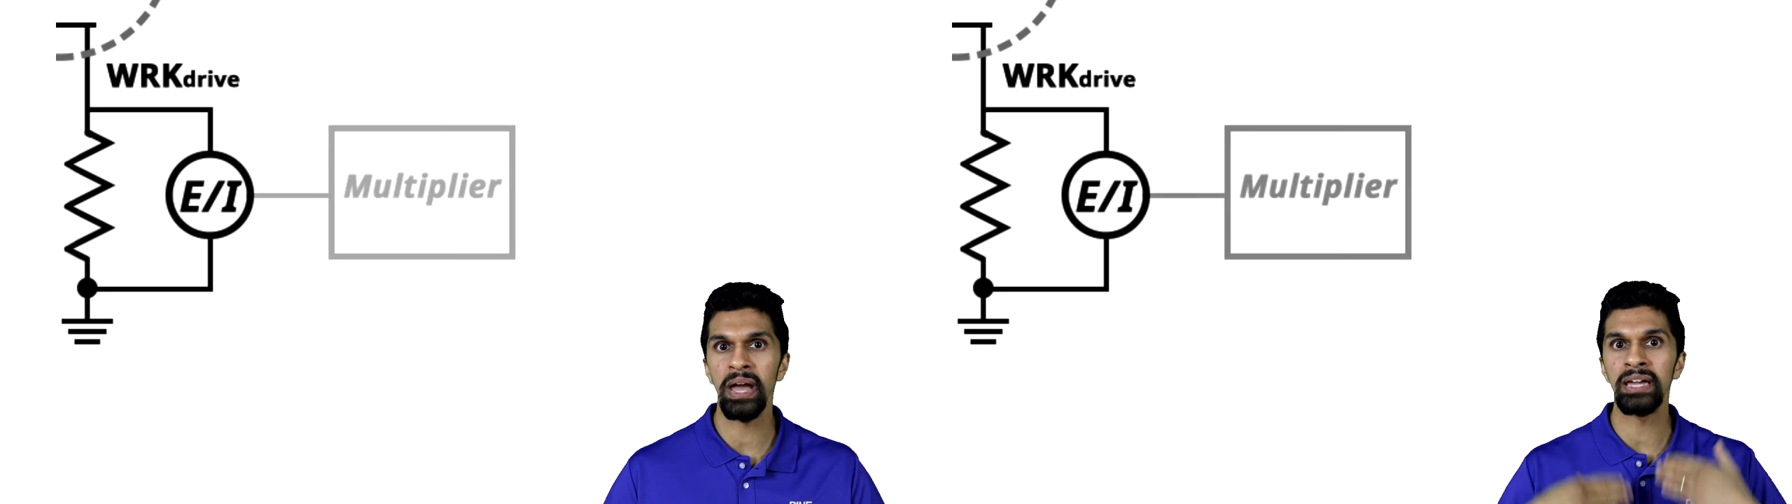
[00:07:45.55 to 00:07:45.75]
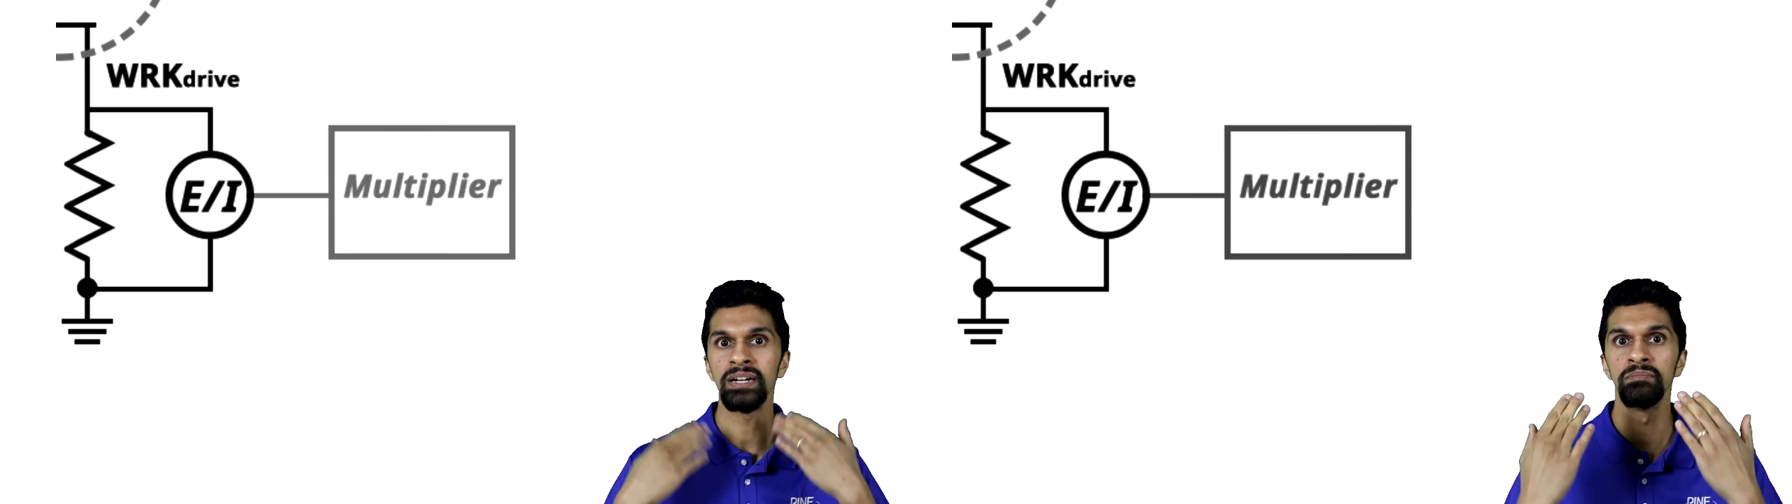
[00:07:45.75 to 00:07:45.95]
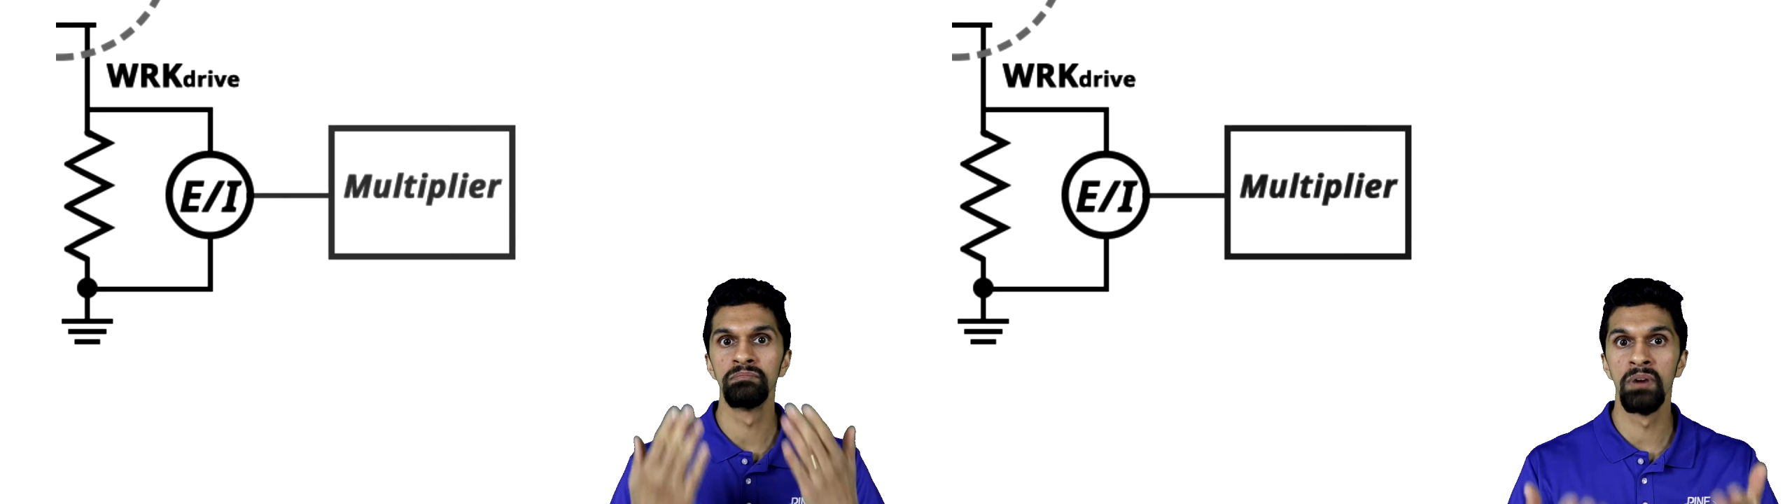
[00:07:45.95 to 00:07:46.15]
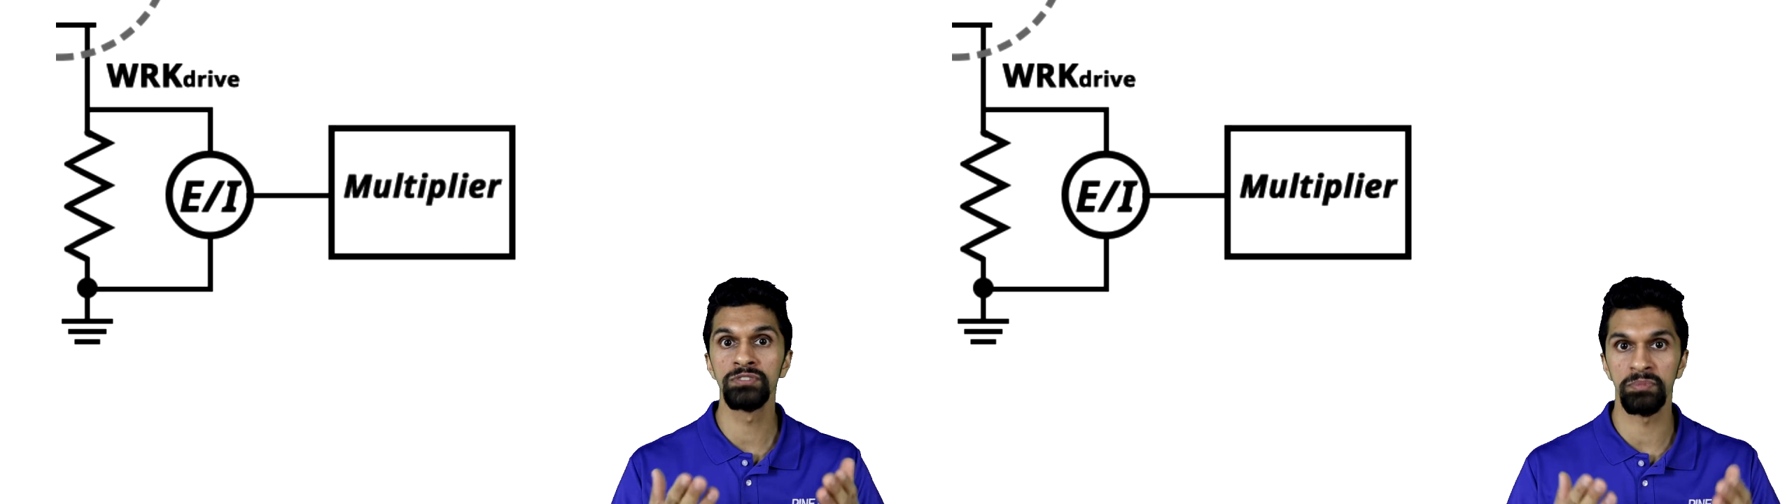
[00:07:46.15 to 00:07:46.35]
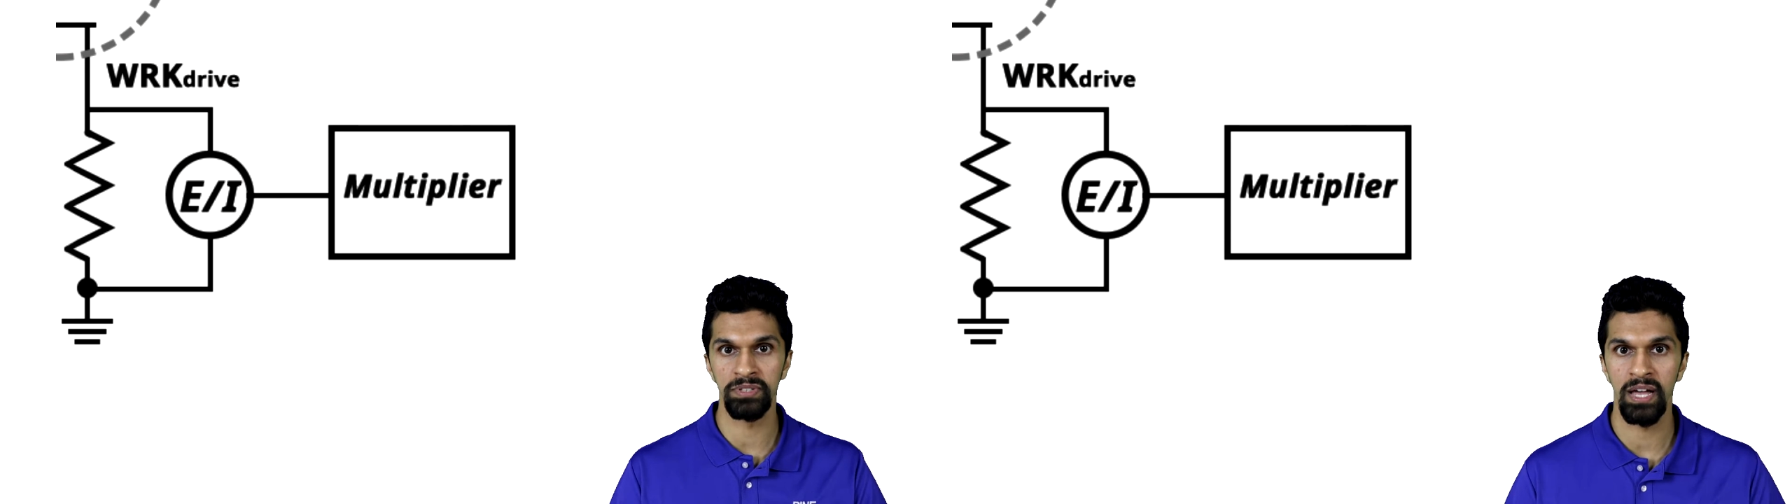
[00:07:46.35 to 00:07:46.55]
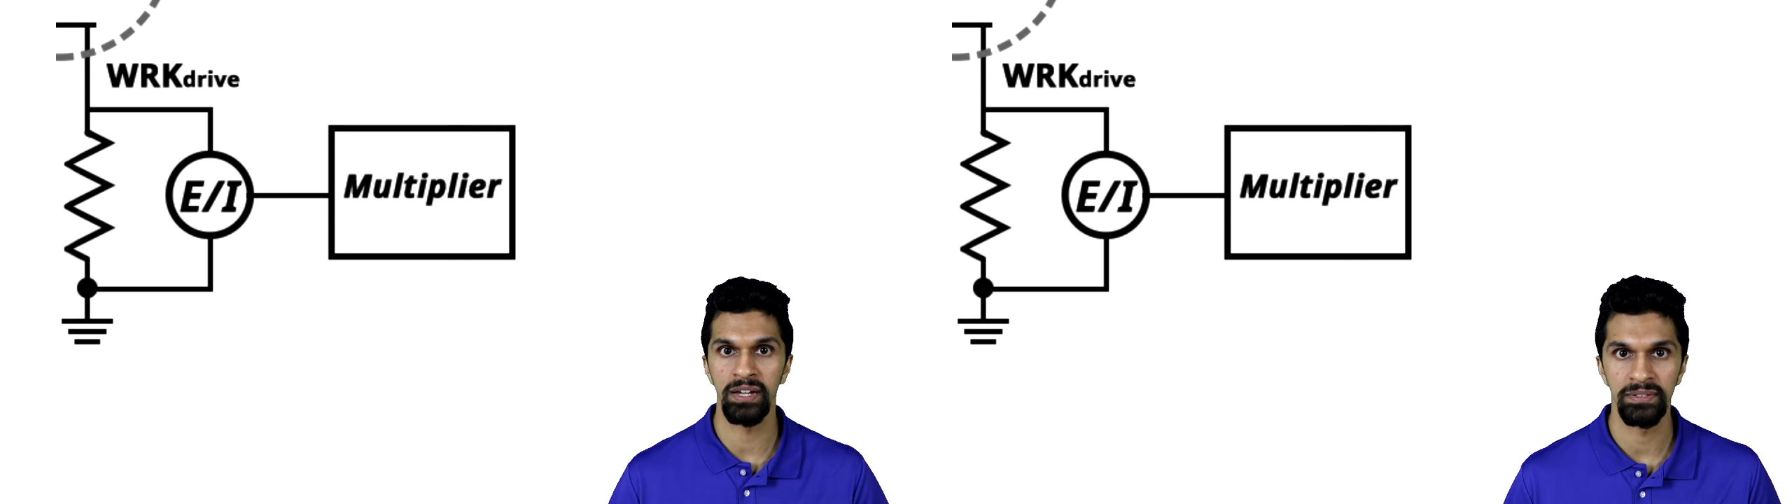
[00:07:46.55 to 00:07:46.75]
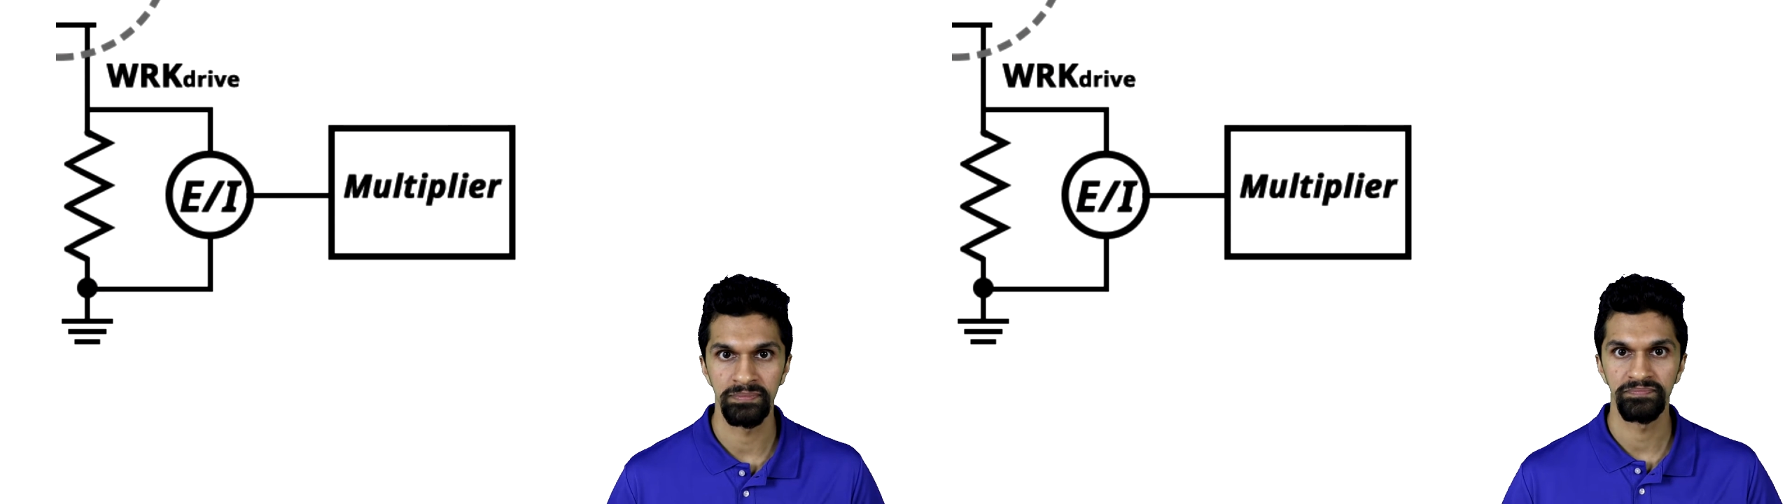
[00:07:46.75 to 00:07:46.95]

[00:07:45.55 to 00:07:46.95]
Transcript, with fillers: a multiplier.